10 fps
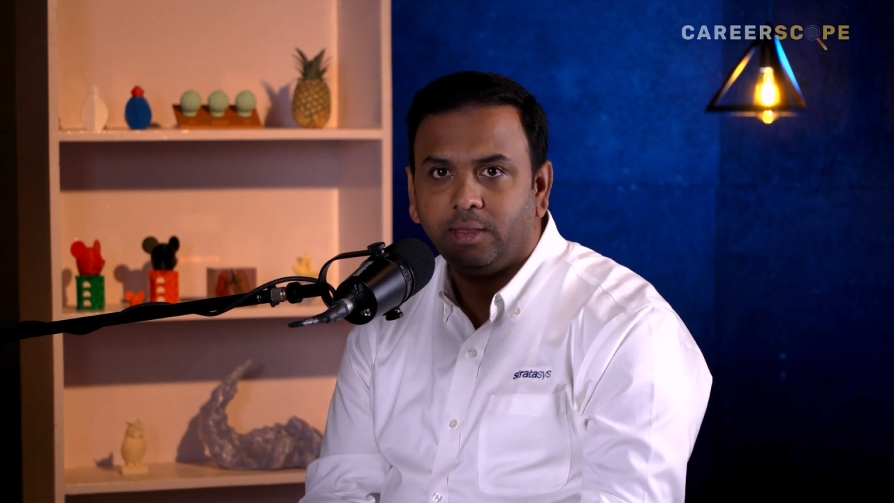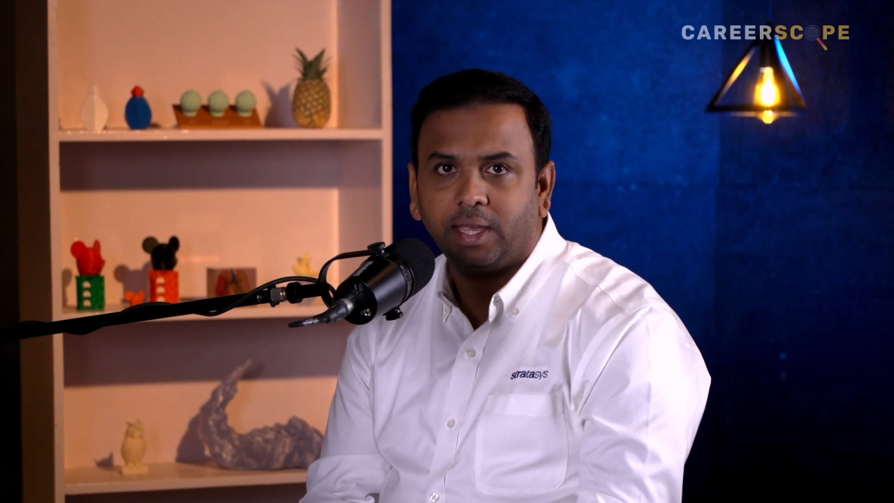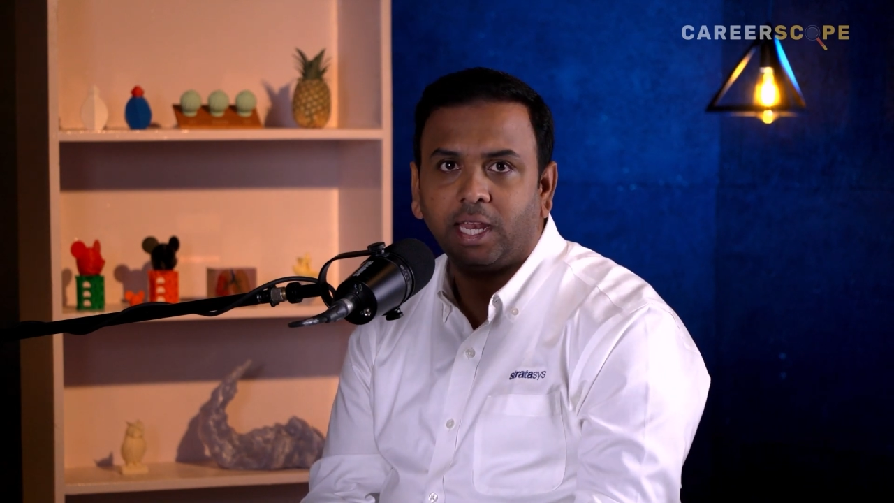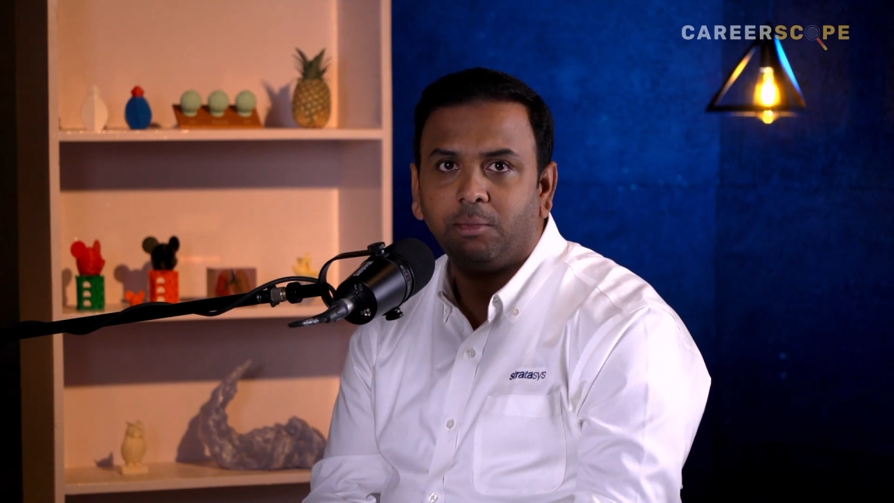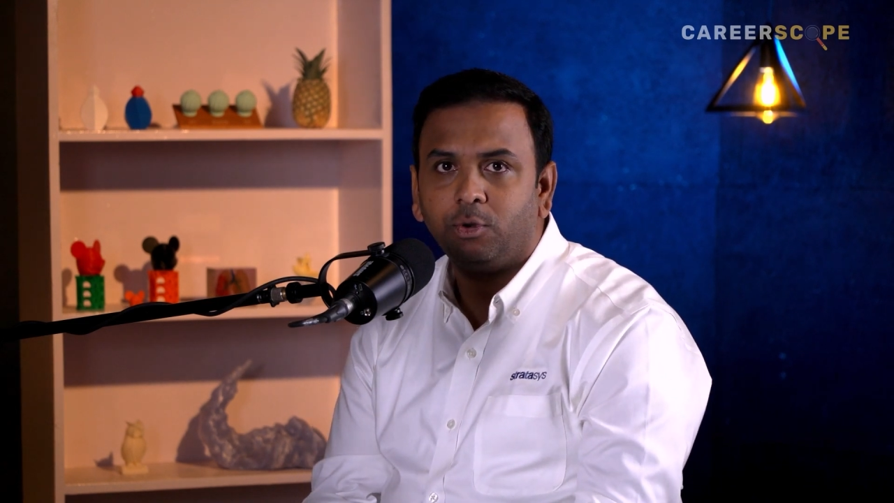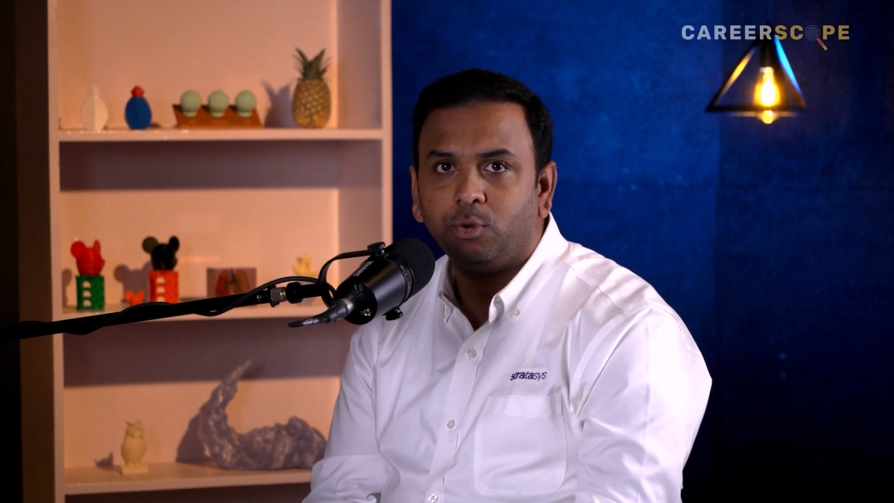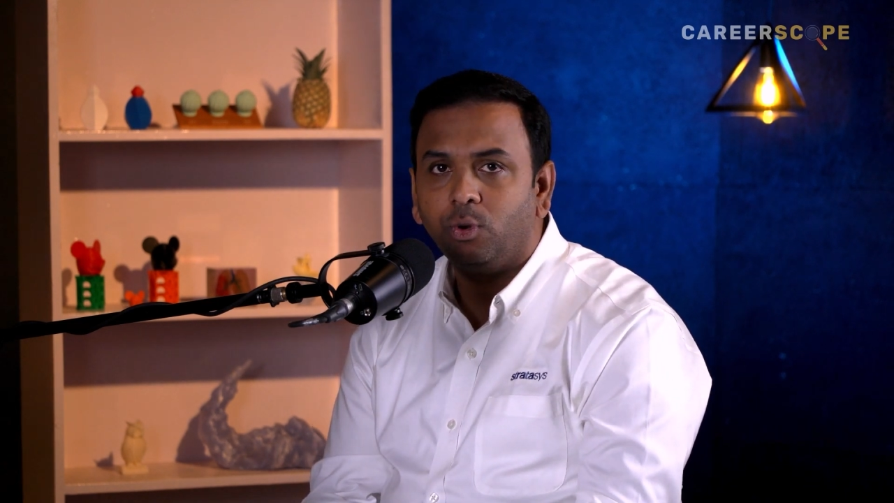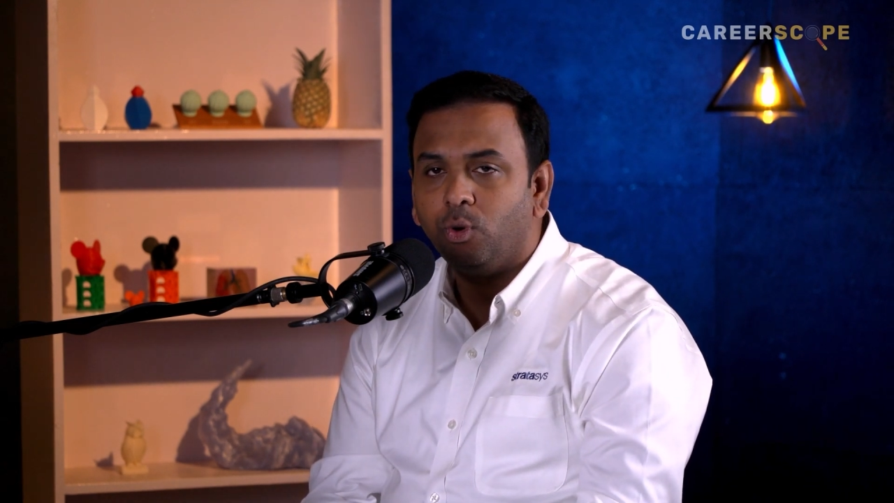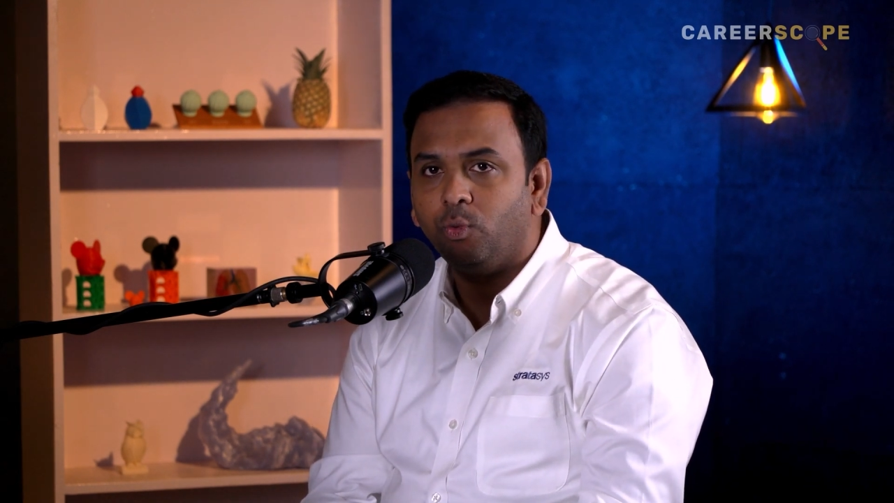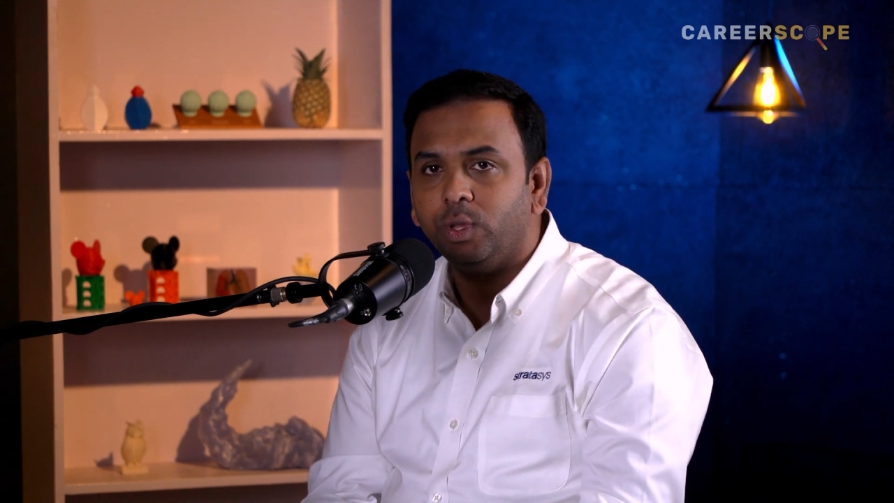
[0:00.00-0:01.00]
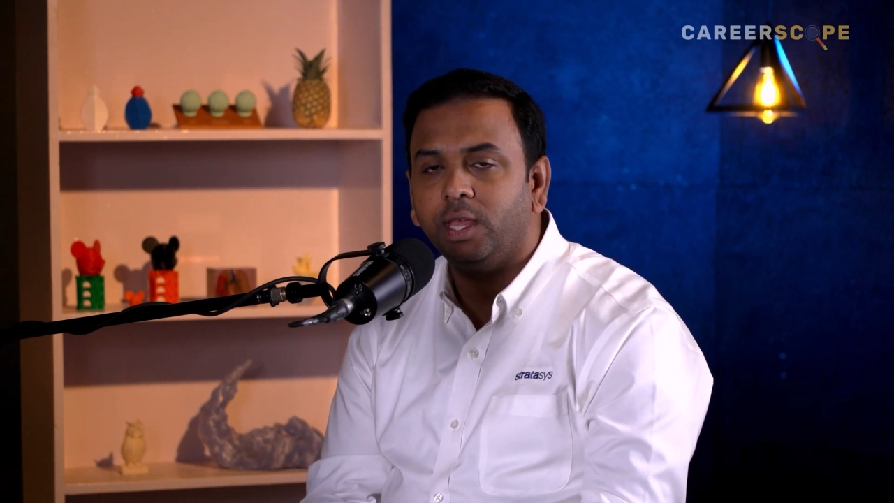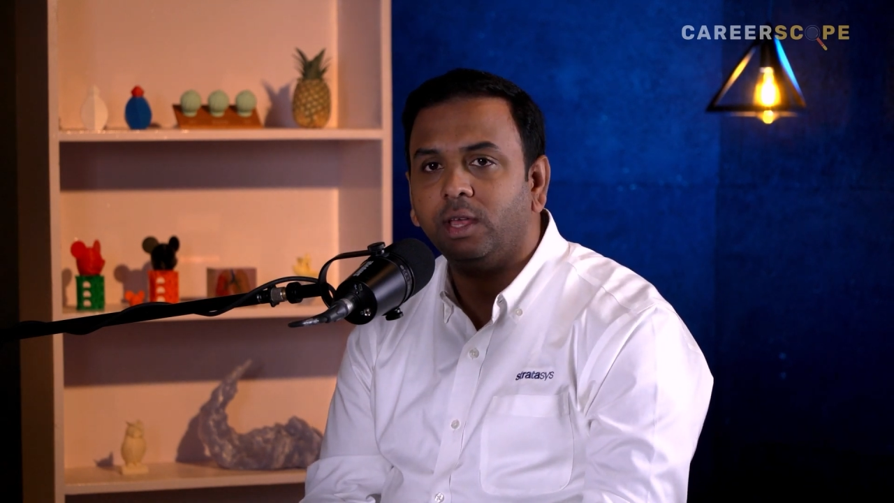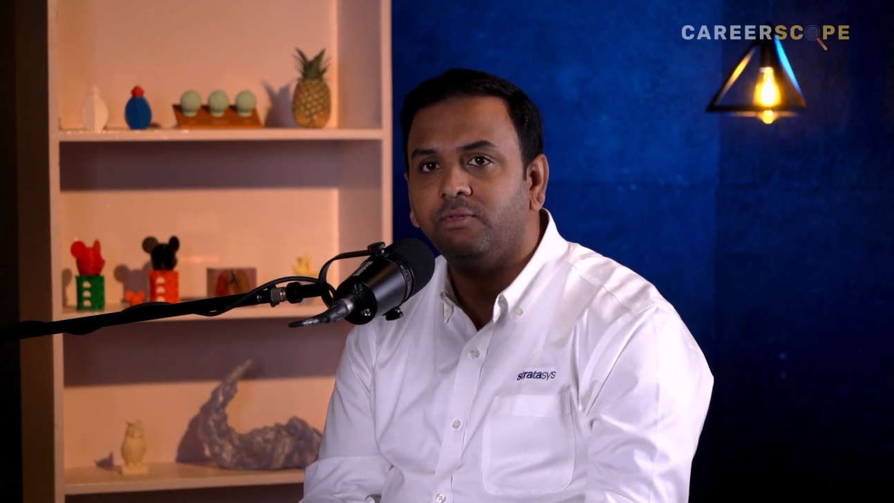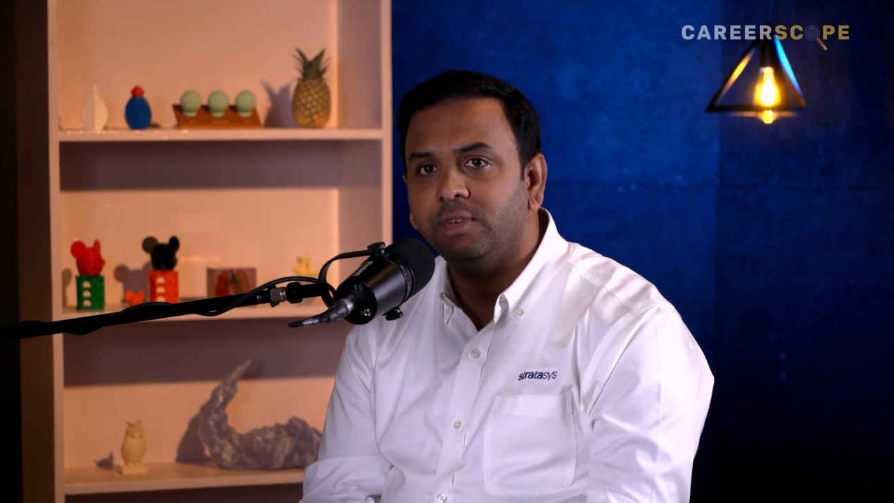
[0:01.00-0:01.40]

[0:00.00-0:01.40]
They can able to go with their